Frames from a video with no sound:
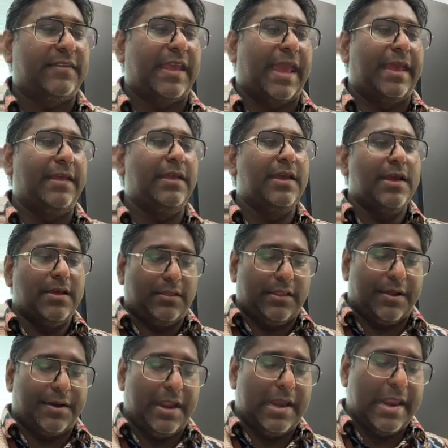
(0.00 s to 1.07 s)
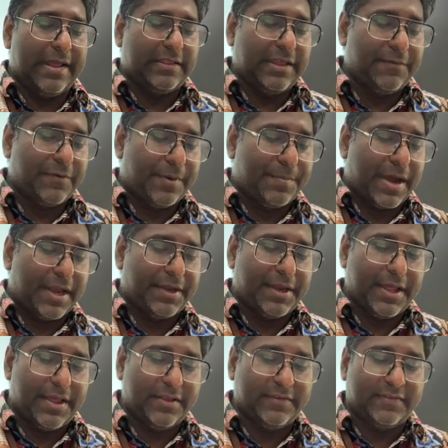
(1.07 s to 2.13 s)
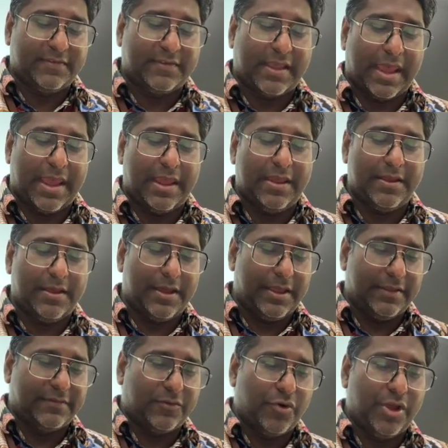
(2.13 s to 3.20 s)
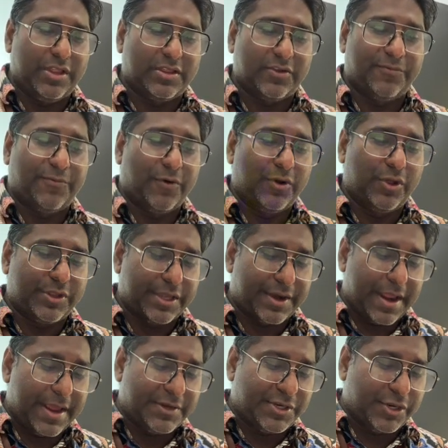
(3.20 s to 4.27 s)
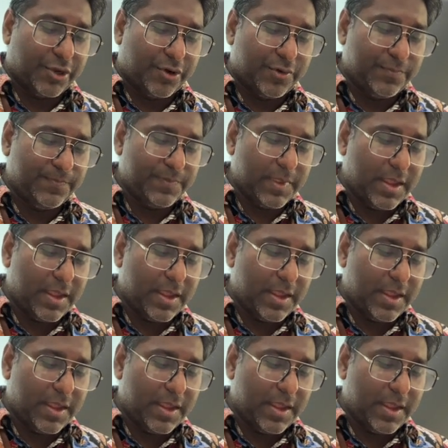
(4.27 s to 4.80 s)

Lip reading: Okay, the relative abundance, okay, is going to follow the ratio.